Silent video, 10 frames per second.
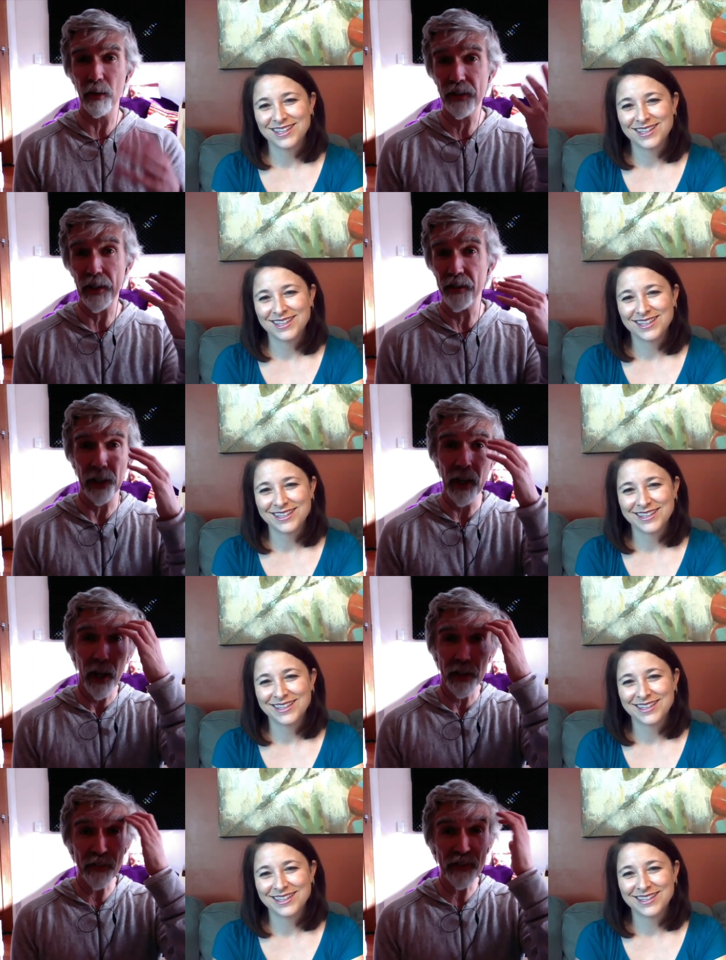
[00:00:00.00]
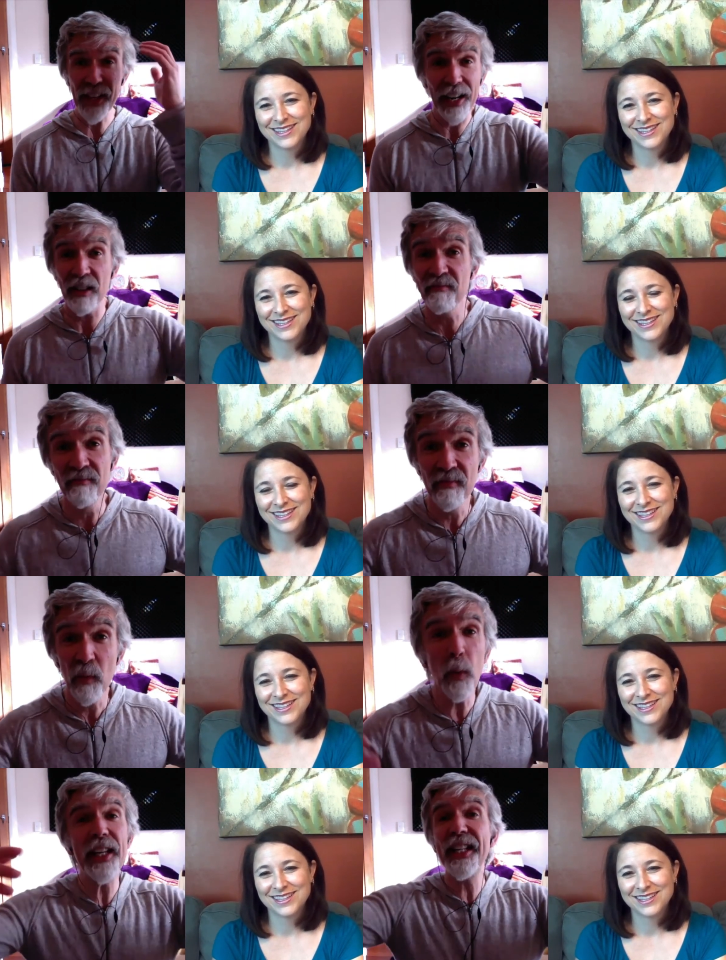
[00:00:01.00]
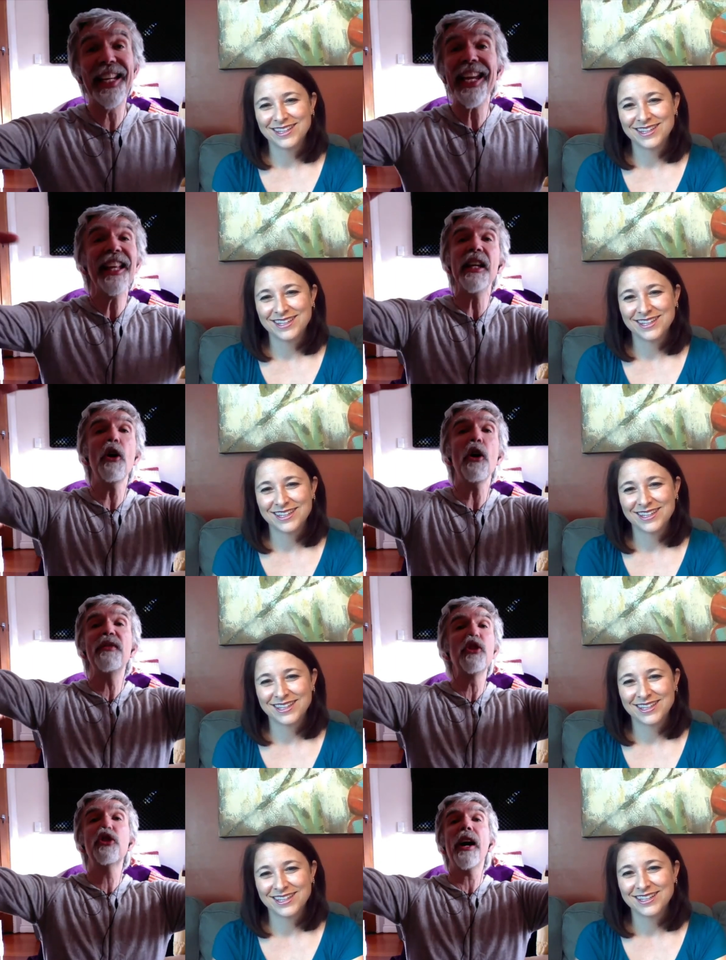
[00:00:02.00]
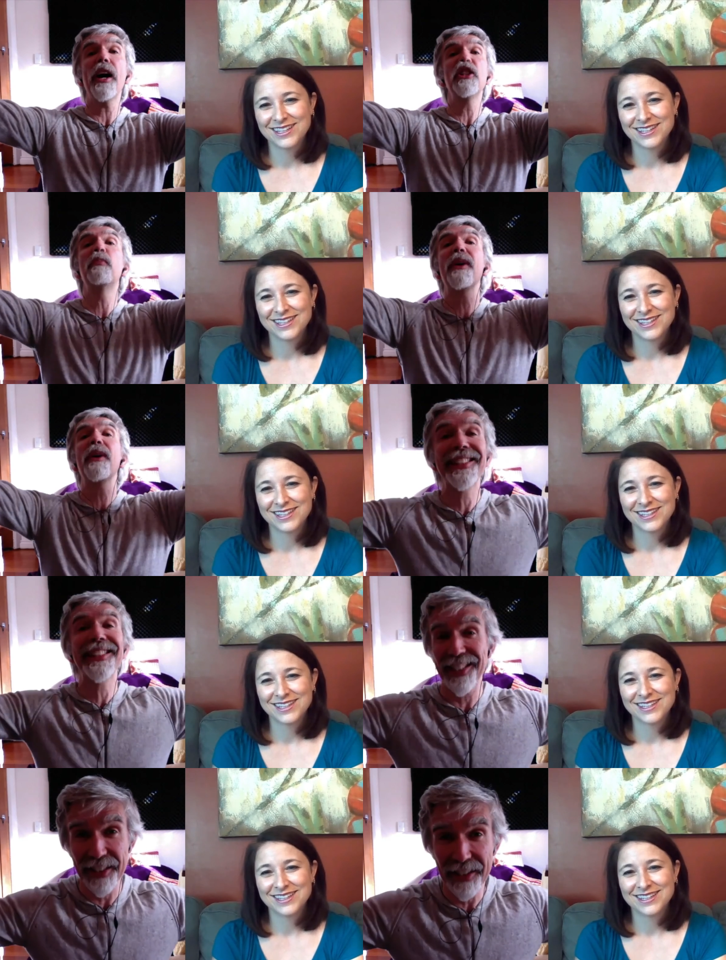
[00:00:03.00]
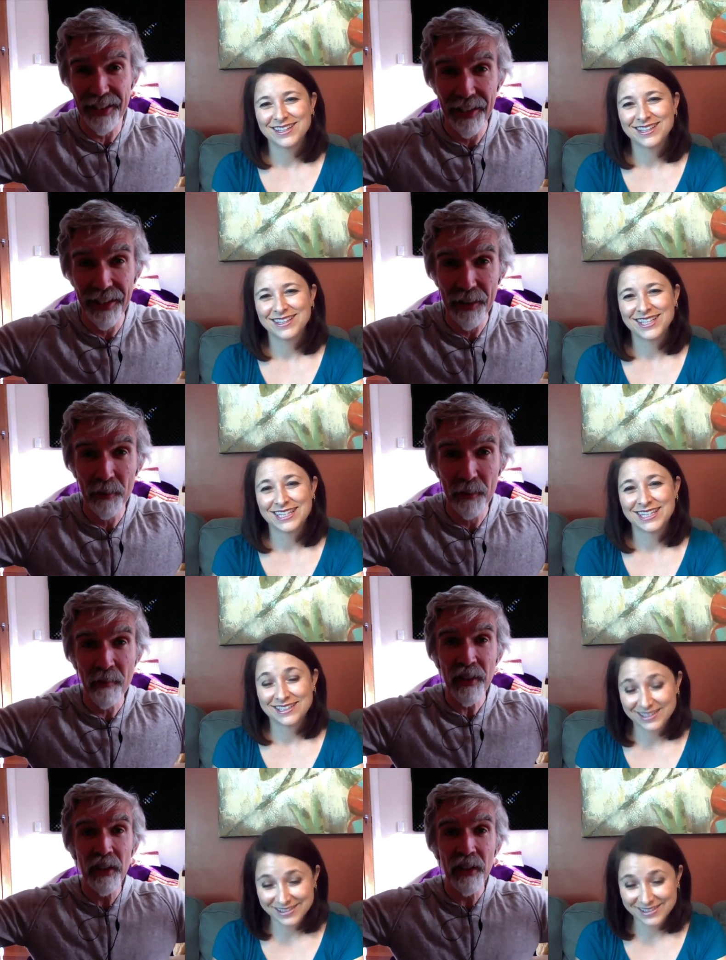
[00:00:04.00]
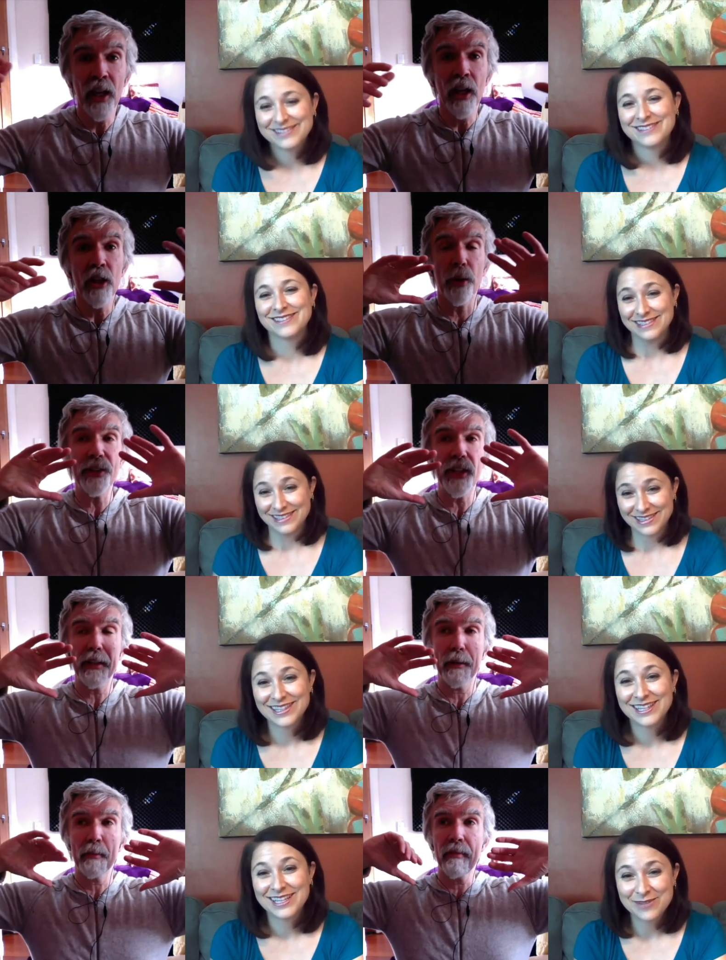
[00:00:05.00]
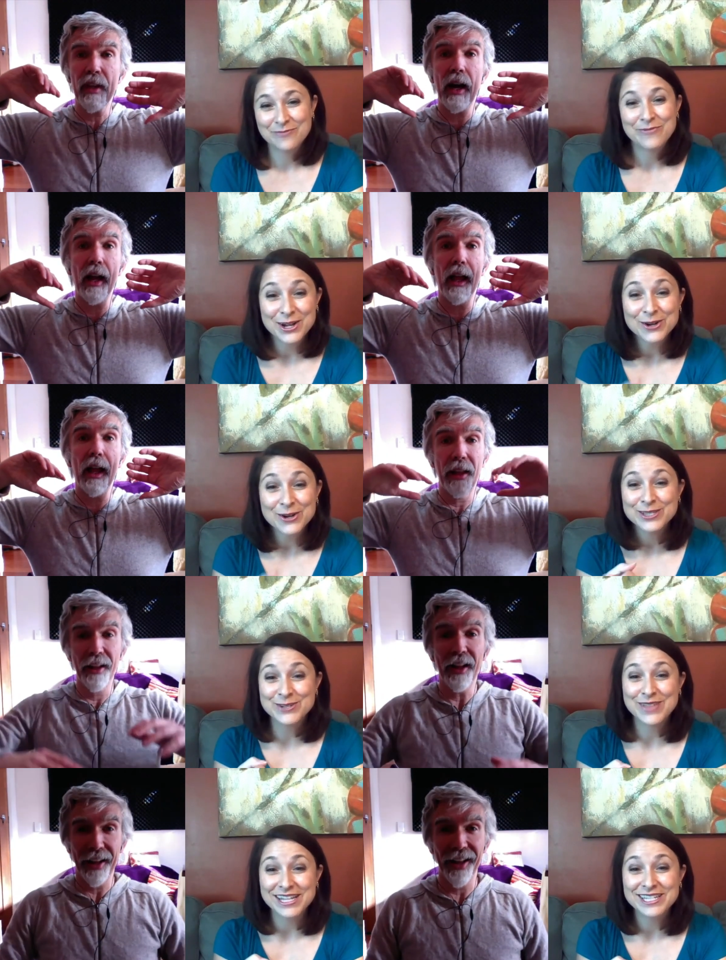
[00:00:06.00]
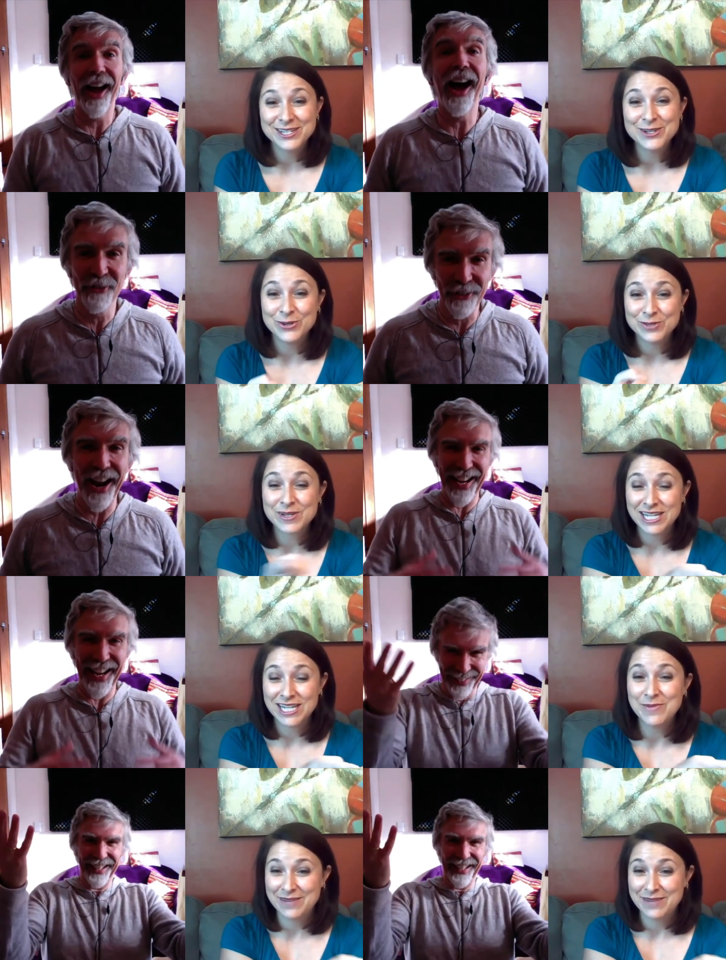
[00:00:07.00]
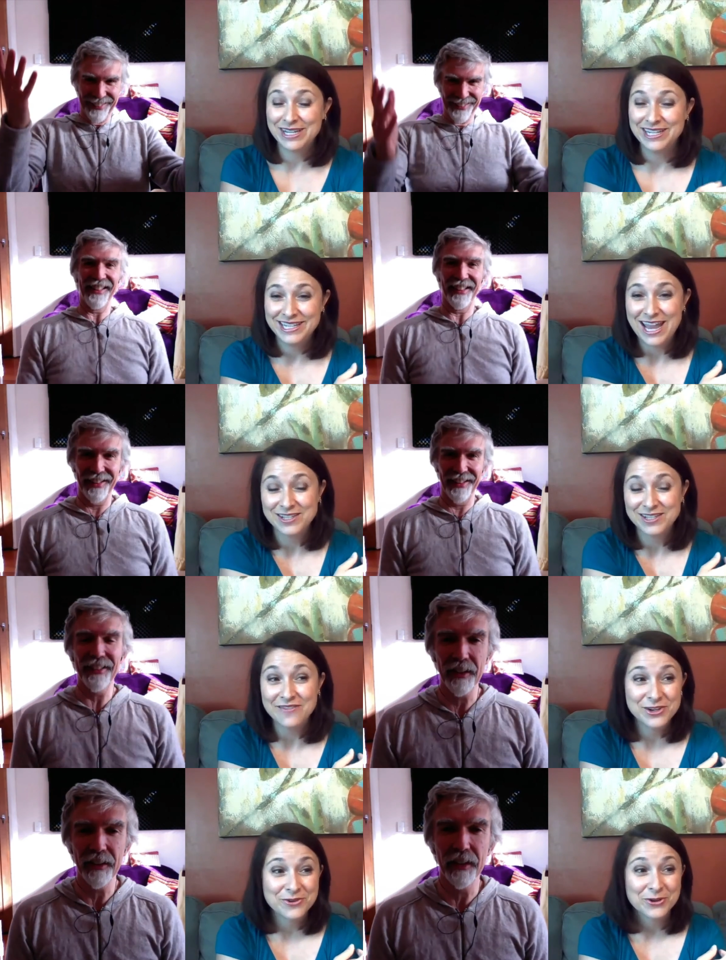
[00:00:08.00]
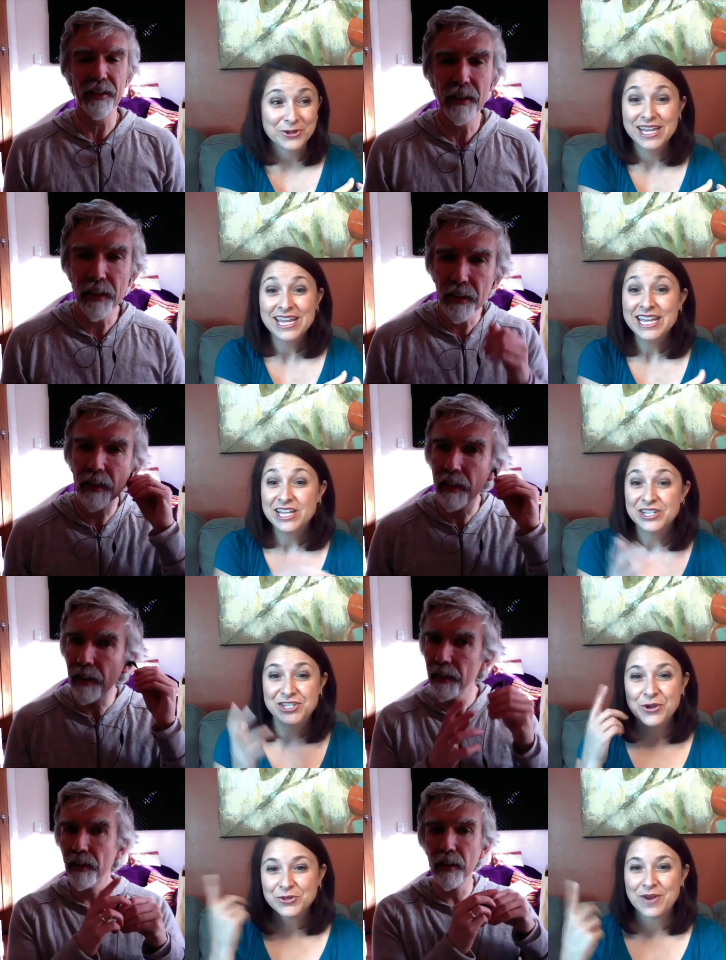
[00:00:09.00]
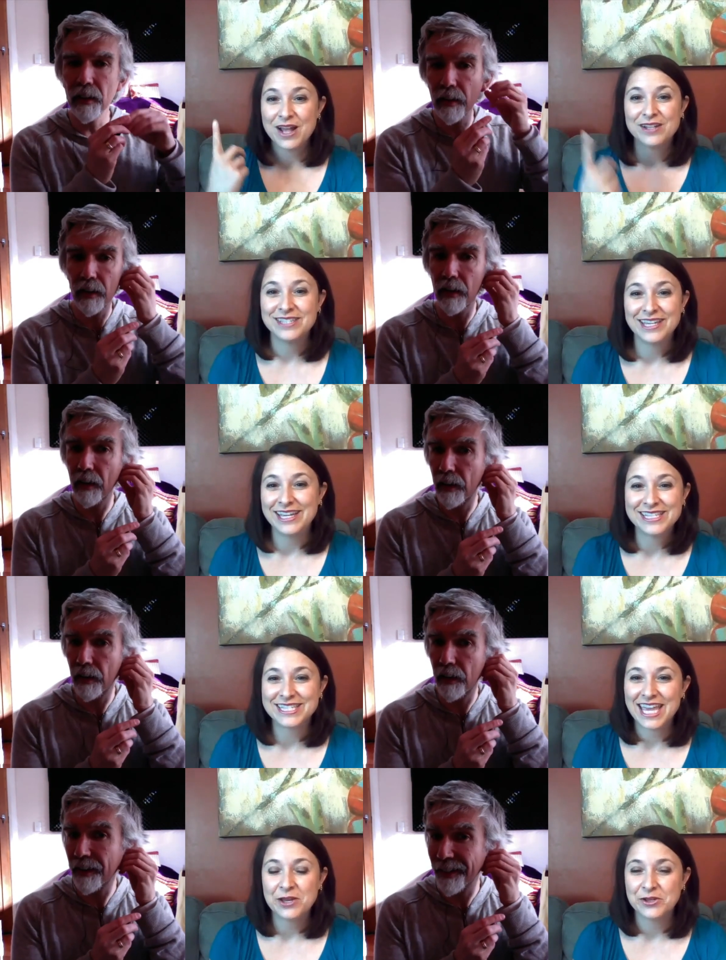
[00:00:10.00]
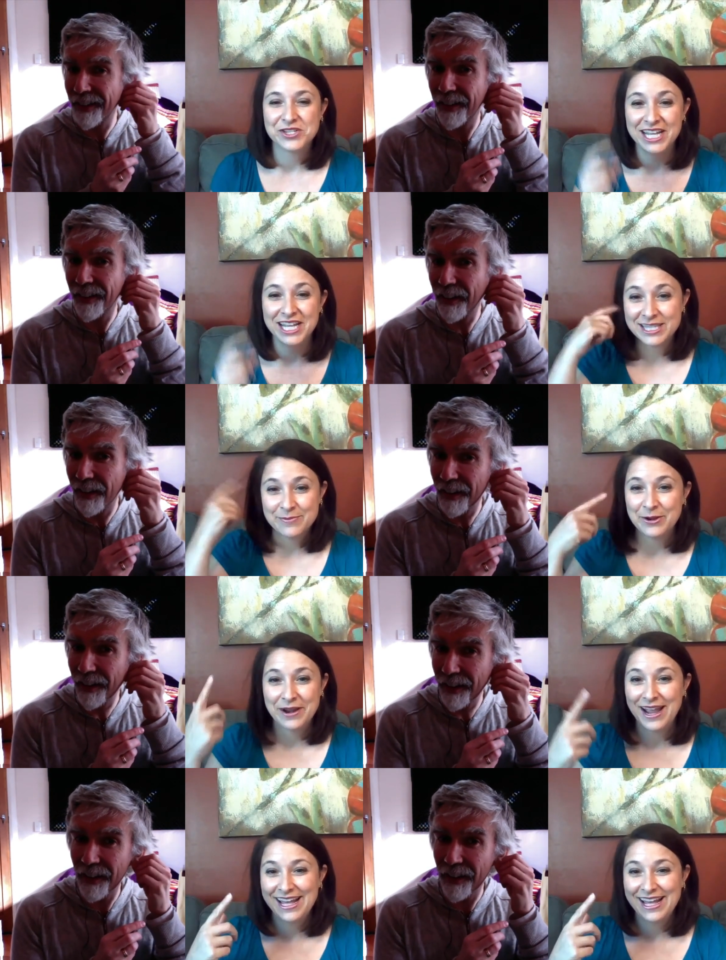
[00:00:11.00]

Speaker 1: this kind of thing. And they've done it willy nilly. They're not even trying to practice. So I think.
Speaker 2: My girls do that too, especially right. my, my now seven year old. She goes around singing scales. She gets them in her head